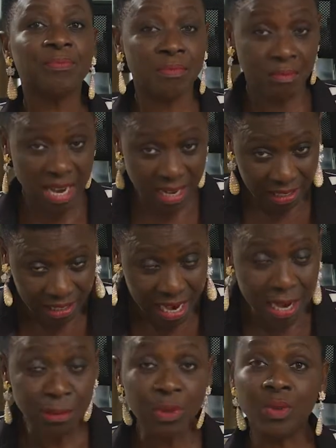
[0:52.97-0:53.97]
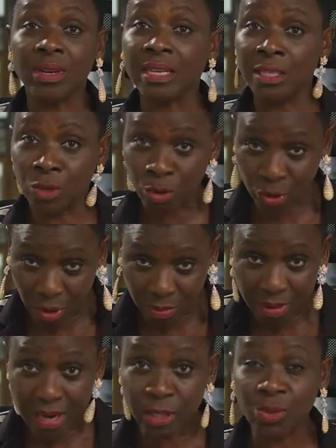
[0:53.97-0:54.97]
Many times you get into
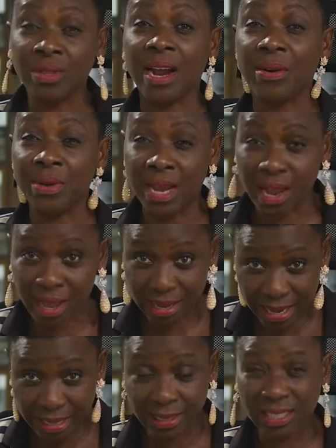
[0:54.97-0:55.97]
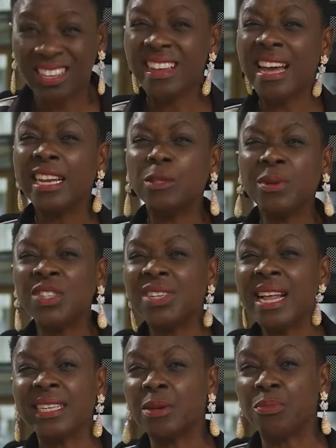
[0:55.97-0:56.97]
turbulence with career, yes, and especially
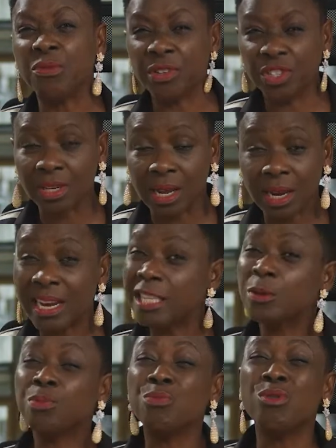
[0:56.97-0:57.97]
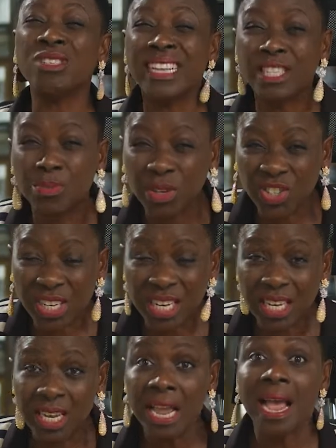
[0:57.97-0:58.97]
as a professional, most
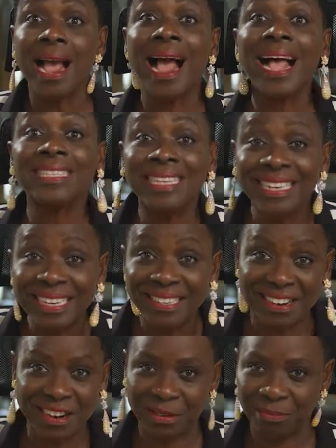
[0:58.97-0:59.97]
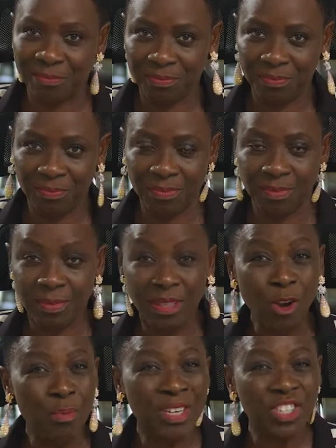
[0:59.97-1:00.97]
especially as a leader, there
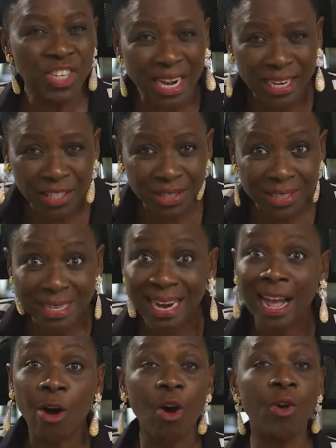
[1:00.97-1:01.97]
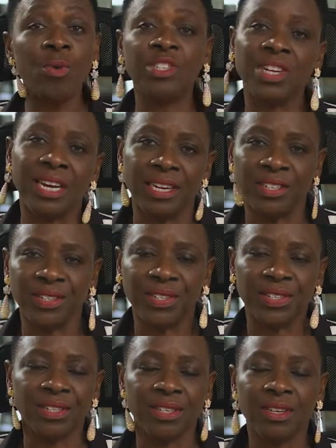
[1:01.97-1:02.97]
will be challenges. There are always challenges.